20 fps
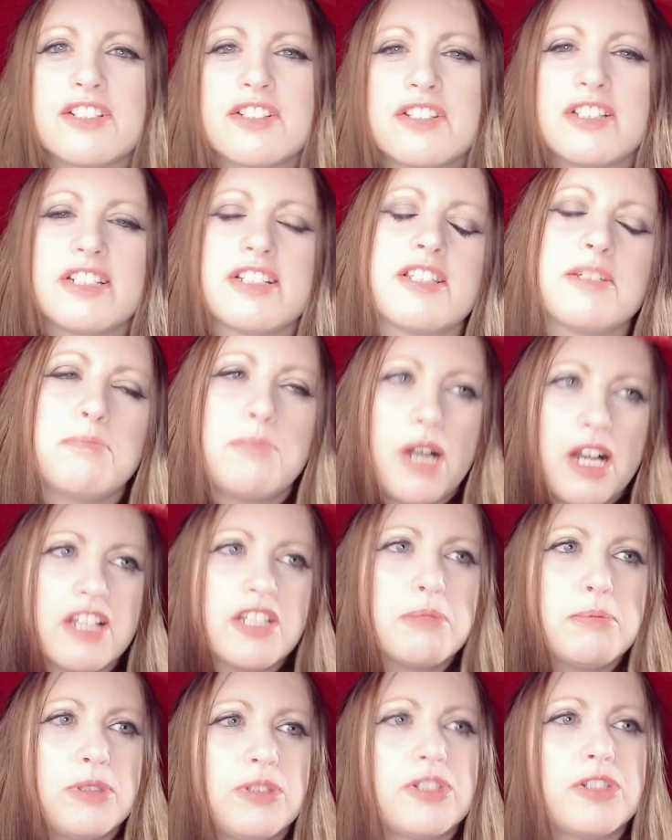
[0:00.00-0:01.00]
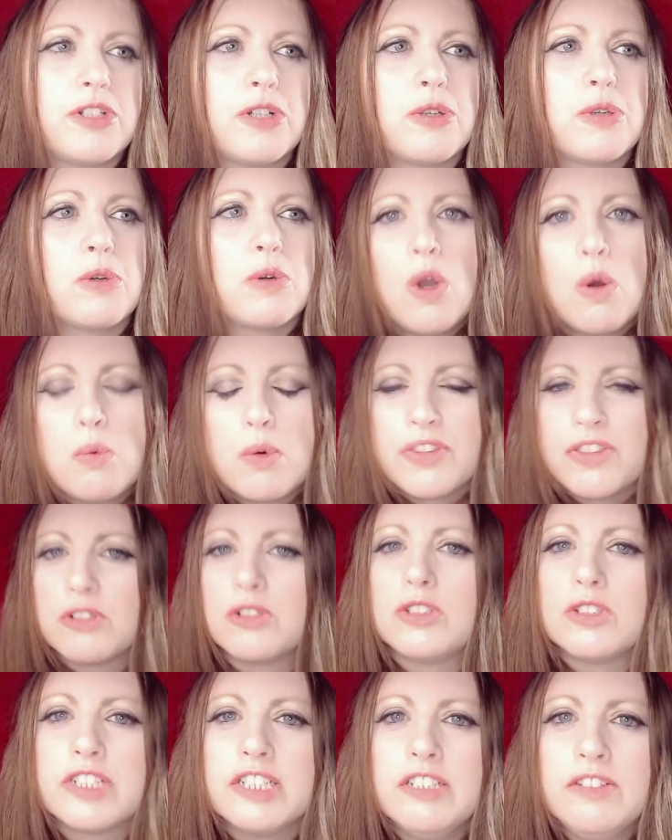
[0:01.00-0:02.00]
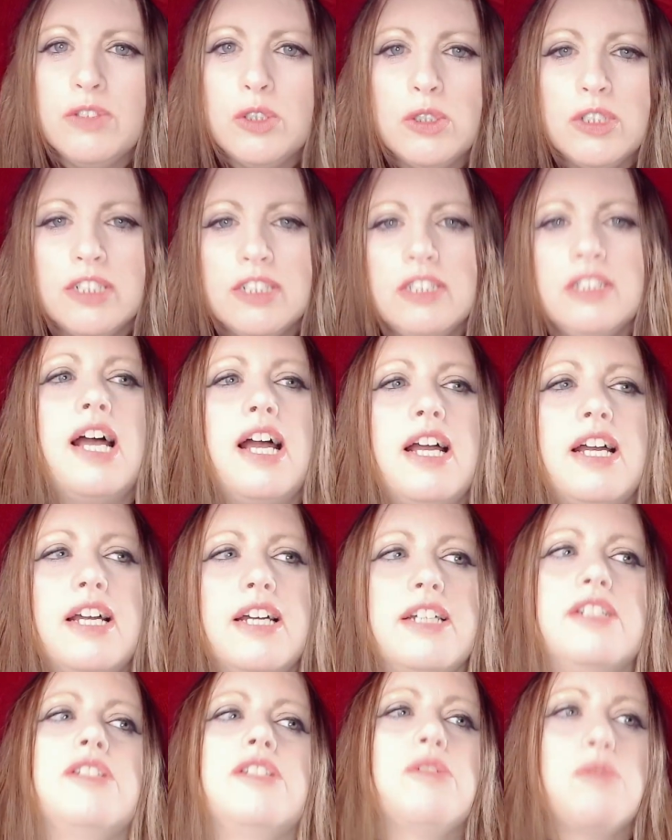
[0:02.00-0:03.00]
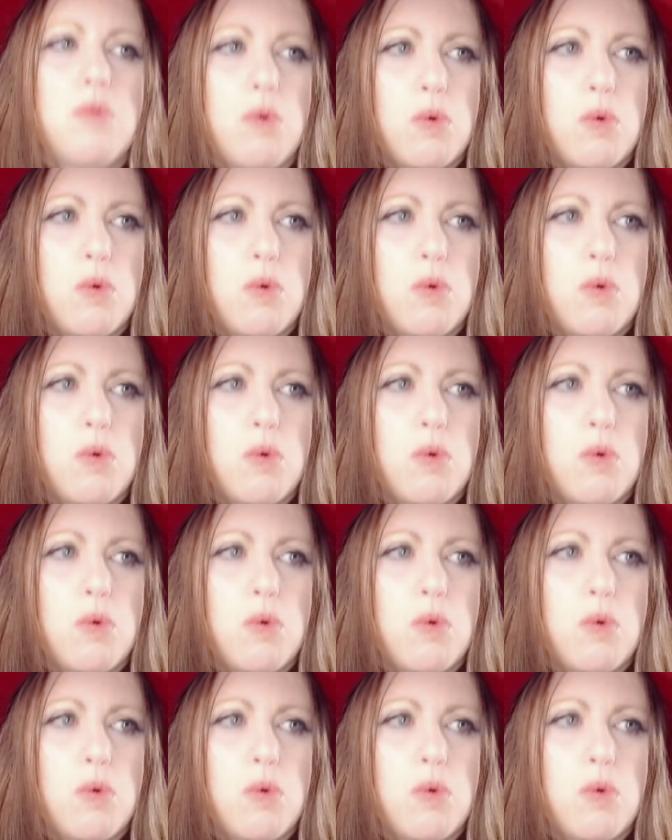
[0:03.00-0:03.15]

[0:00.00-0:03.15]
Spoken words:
that it's impossible to know what they're looking for and